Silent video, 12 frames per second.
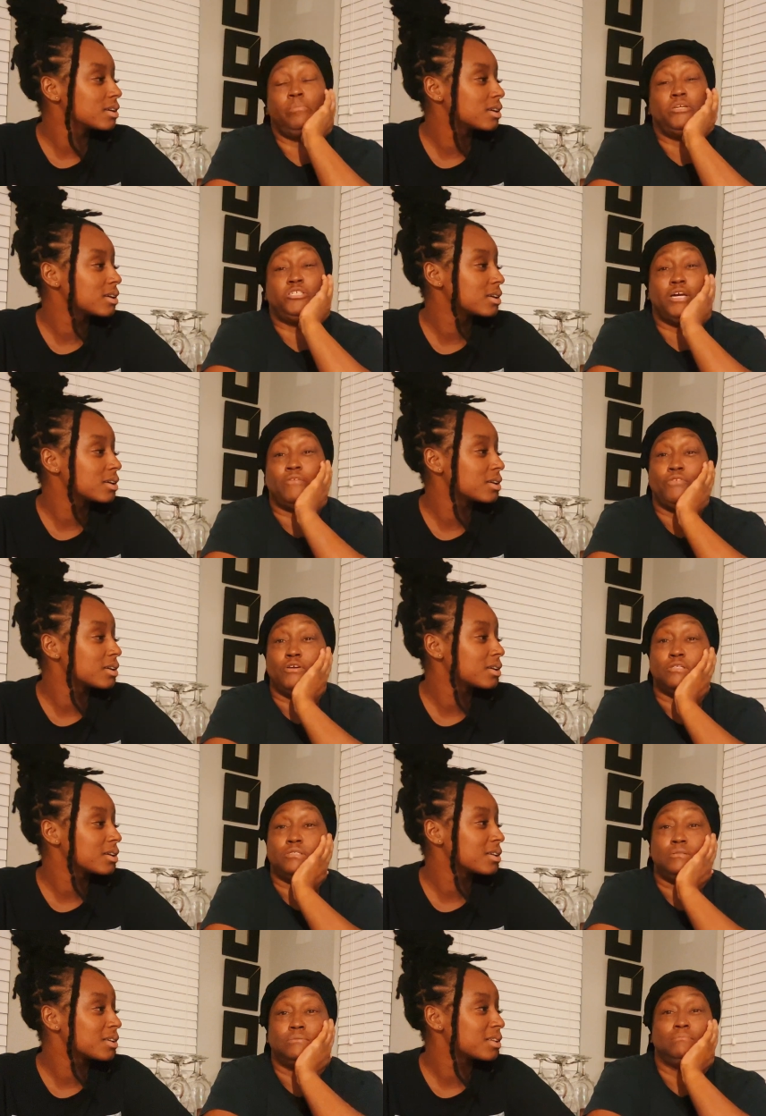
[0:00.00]
Speaker 1: me the check
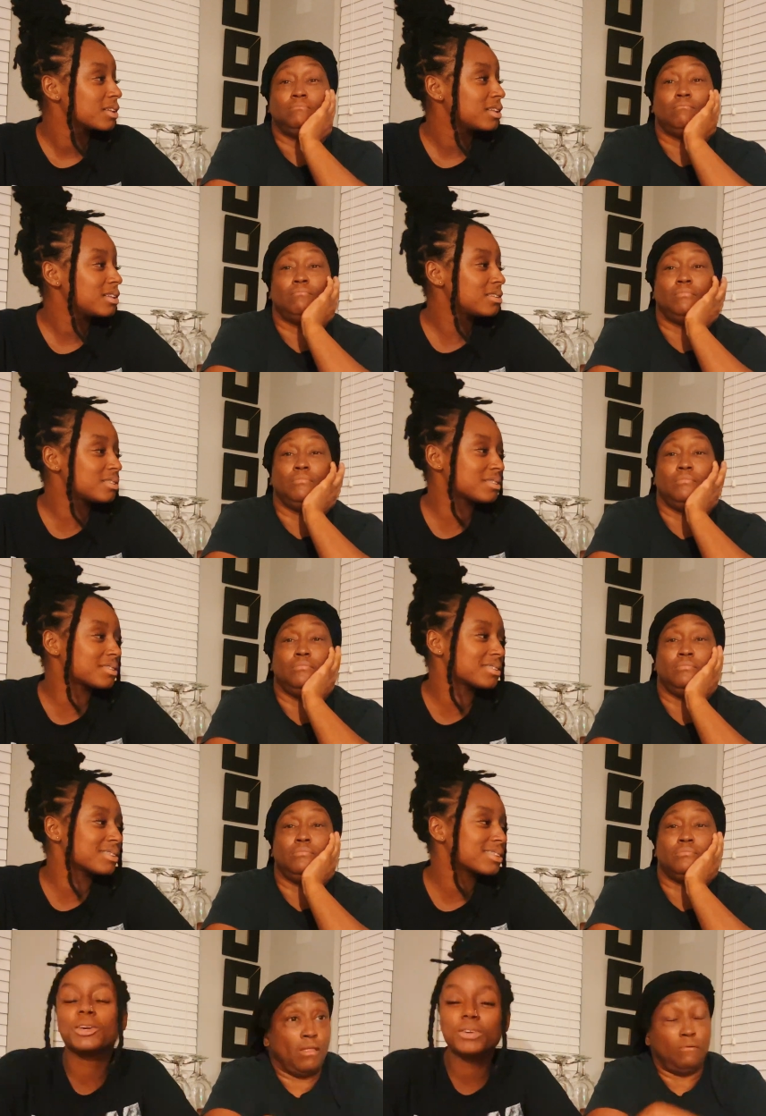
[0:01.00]
first.
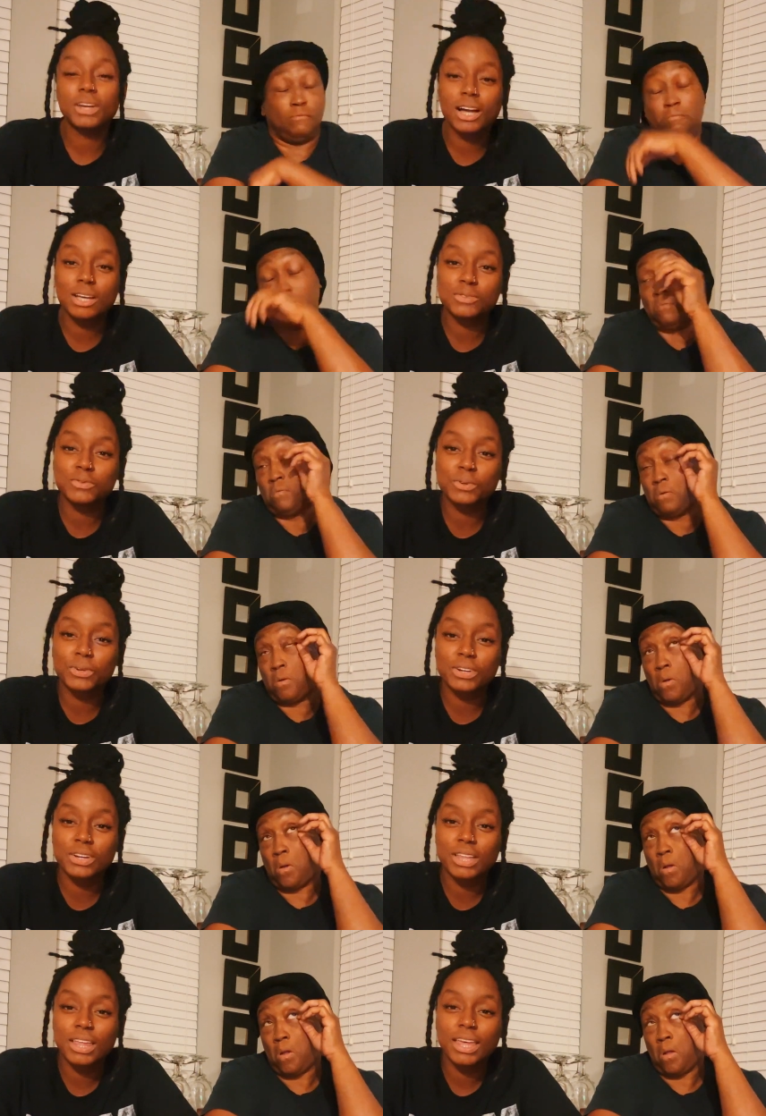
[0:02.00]
Speaker 2: Thank you guys
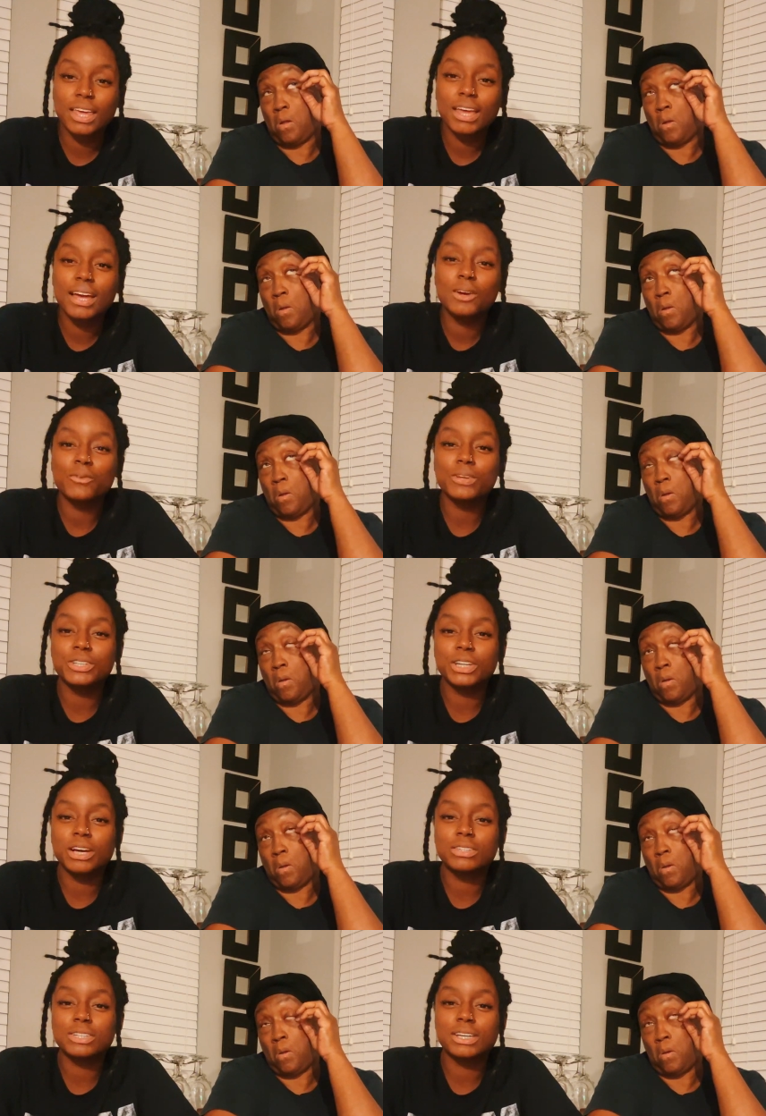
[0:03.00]
for reaching
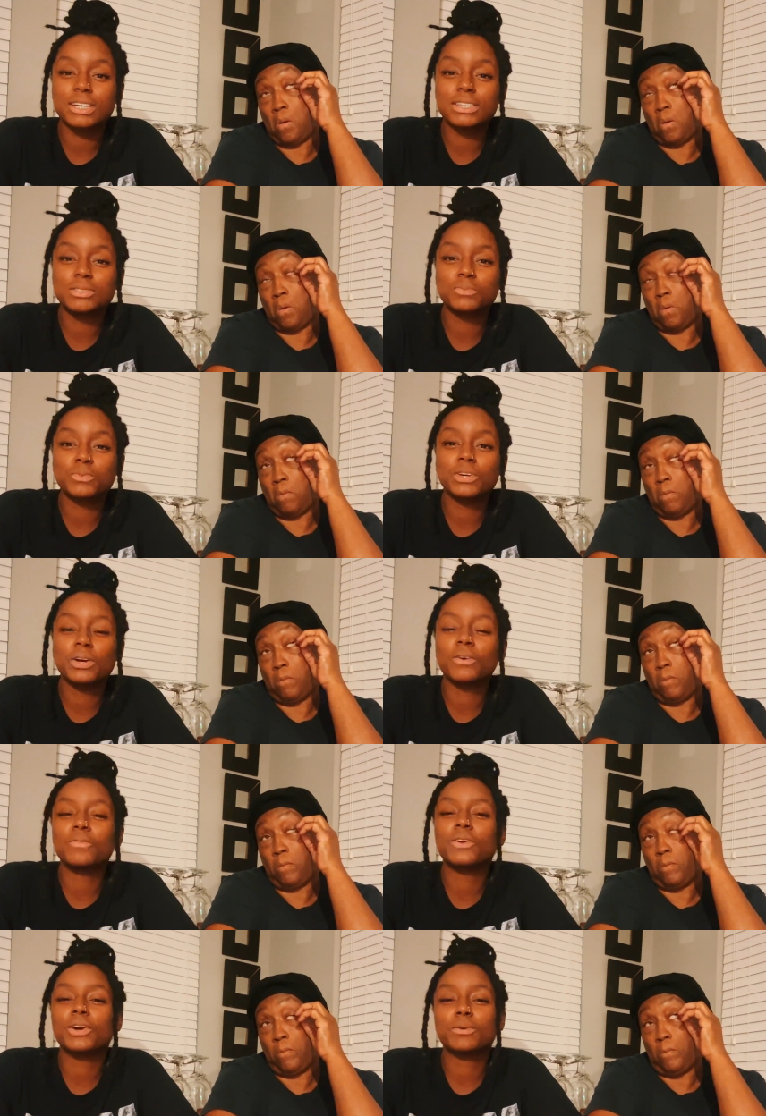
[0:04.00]
out to us. We are
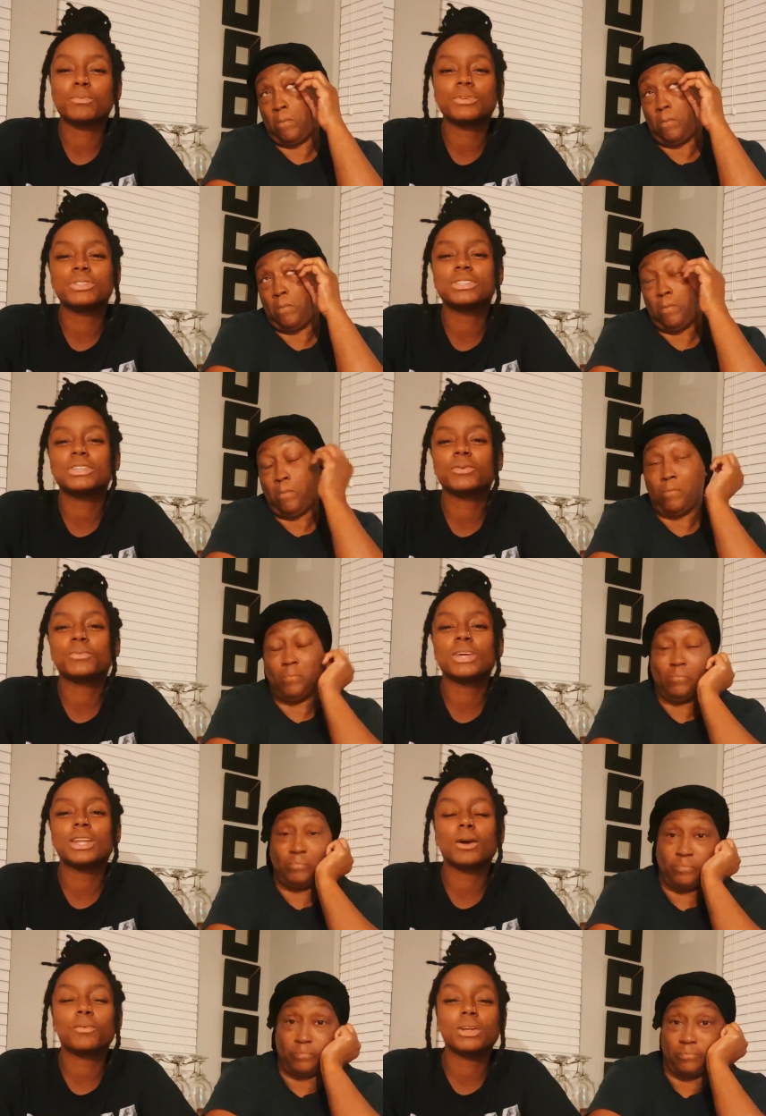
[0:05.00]
very appreciative. We
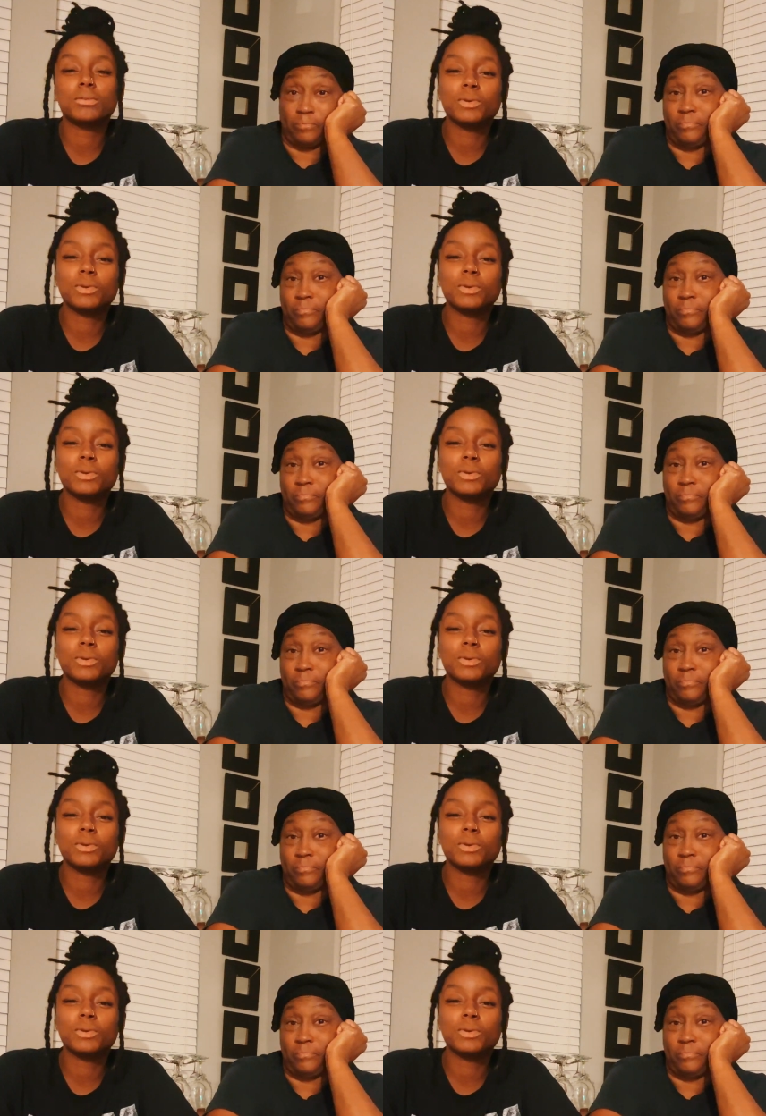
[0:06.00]
cannot wait to